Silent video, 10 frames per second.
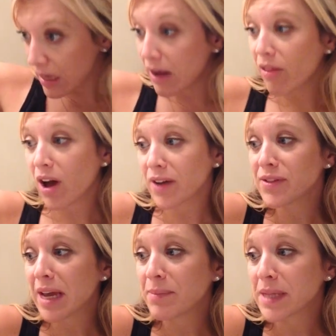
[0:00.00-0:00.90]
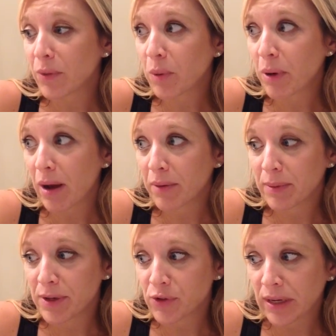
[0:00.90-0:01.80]
lot of times I will probably
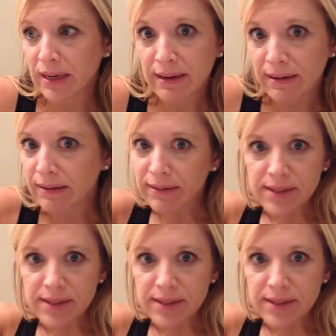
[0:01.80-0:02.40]
be drinking